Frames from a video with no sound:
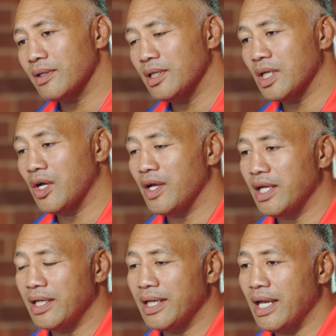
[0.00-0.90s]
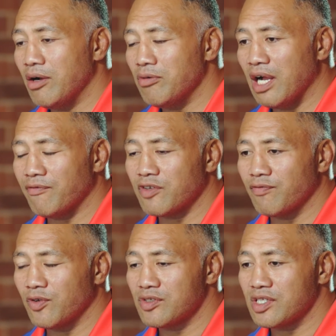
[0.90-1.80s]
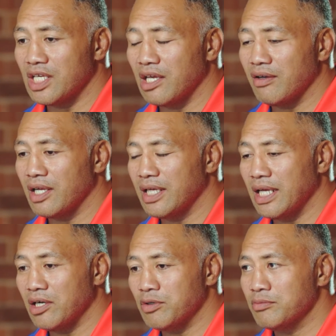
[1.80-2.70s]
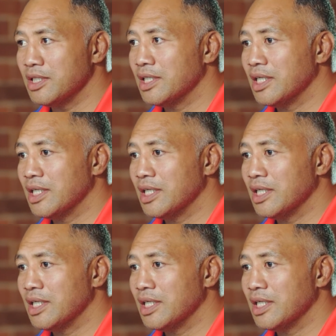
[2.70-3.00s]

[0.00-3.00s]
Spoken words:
You know, and now after the first year, and now,